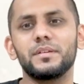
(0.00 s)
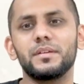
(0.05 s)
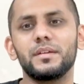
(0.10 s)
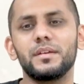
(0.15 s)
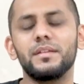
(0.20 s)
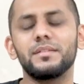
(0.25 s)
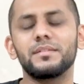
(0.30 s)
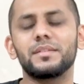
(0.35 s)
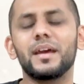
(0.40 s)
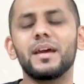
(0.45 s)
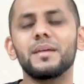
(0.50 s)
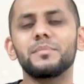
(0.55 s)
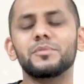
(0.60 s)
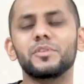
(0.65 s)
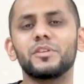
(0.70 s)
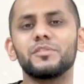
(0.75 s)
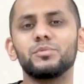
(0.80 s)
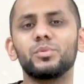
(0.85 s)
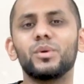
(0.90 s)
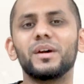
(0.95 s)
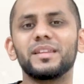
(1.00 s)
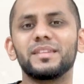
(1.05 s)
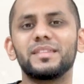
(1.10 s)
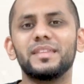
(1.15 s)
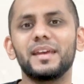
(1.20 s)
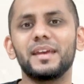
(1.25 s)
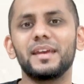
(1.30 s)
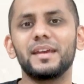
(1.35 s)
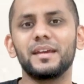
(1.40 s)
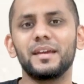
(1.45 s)
in terms of what
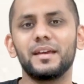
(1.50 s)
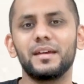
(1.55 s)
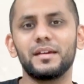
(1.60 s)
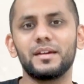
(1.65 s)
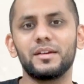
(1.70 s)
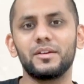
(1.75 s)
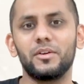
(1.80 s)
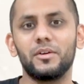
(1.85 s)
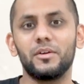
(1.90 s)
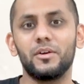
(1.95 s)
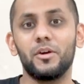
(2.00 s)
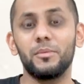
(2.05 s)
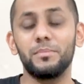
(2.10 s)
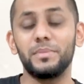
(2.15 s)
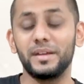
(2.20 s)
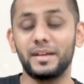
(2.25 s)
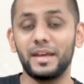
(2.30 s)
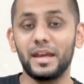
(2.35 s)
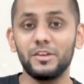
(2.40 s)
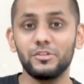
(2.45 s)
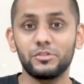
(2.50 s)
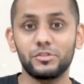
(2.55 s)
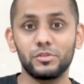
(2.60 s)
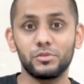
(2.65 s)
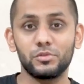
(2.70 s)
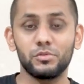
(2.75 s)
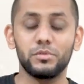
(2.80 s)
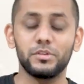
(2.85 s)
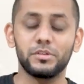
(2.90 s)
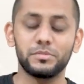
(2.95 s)
their
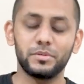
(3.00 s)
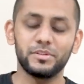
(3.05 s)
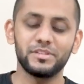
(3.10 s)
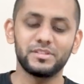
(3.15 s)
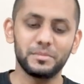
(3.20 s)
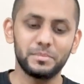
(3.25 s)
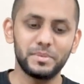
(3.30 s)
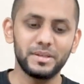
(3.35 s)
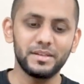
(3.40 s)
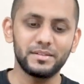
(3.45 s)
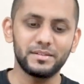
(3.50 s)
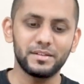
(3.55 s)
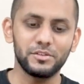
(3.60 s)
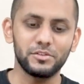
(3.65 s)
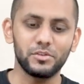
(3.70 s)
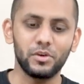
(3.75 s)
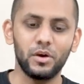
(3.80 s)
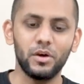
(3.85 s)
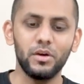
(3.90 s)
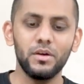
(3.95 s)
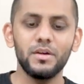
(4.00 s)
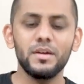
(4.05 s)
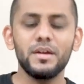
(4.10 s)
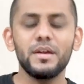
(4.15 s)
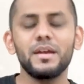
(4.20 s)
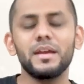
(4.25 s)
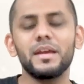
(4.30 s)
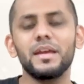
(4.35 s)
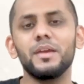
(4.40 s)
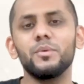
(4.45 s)
obligations or responsibilities are,
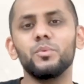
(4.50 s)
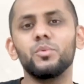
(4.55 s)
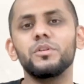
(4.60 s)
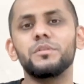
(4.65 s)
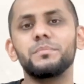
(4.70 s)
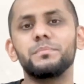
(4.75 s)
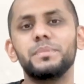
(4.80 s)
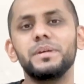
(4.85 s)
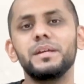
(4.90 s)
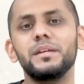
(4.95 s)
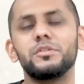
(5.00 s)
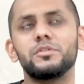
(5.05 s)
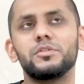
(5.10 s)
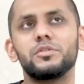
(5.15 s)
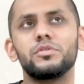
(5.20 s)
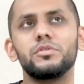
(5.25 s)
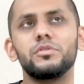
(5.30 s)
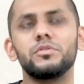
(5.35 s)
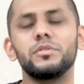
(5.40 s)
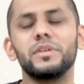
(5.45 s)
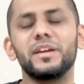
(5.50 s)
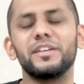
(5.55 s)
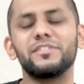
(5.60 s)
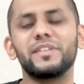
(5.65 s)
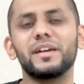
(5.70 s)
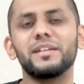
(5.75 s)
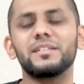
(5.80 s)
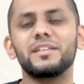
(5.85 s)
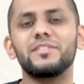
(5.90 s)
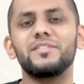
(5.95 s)
it would be to
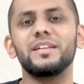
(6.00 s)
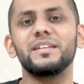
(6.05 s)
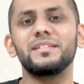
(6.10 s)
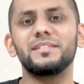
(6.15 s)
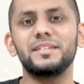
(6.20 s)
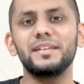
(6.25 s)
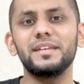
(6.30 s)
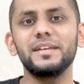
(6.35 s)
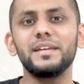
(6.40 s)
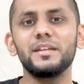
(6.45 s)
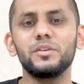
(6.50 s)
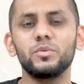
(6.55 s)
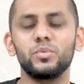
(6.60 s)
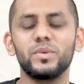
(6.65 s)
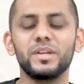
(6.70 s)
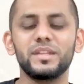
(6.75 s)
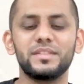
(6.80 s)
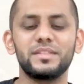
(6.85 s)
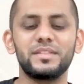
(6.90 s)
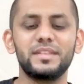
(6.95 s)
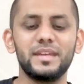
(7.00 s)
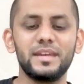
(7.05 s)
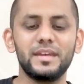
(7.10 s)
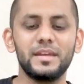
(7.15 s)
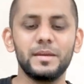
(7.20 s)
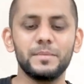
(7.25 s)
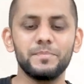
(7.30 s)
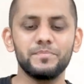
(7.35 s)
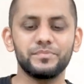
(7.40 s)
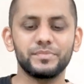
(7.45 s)
effectively deal with
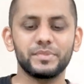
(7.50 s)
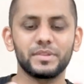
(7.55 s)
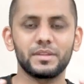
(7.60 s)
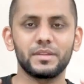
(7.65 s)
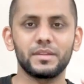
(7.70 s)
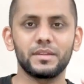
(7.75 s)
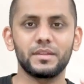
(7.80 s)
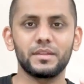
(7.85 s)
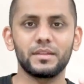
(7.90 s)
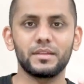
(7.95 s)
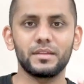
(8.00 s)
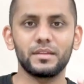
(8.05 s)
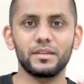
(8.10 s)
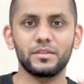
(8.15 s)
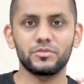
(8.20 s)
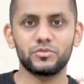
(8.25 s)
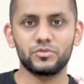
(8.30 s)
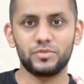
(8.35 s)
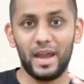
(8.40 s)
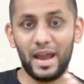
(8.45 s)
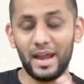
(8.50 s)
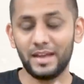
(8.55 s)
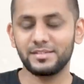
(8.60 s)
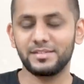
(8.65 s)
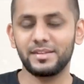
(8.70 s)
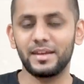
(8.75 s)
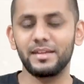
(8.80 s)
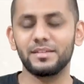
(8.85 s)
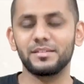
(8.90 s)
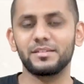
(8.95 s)
the
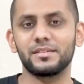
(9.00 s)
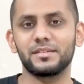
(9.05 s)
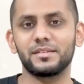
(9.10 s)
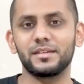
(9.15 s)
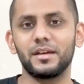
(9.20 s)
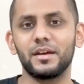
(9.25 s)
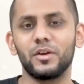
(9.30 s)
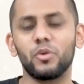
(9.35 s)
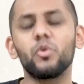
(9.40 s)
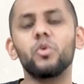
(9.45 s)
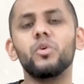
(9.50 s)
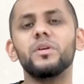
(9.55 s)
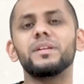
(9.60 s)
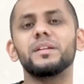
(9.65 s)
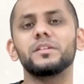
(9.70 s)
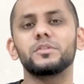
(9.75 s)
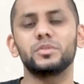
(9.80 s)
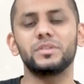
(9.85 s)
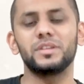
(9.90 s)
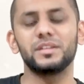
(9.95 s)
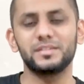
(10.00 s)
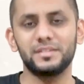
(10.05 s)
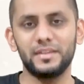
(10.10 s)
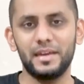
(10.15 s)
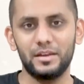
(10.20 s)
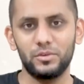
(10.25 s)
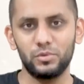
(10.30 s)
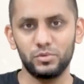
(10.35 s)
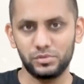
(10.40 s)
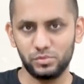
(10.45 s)
assets according to the
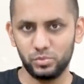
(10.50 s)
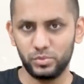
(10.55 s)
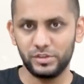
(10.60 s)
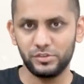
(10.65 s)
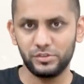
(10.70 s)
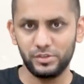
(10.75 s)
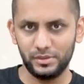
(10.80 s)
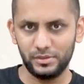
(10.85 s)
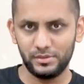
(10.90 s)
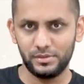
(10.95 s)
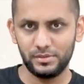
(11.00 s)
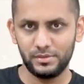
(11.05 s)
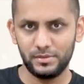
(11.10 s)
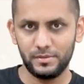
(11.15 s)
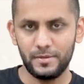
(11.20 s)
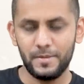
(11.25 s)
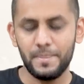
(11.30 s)
settlor's wishes.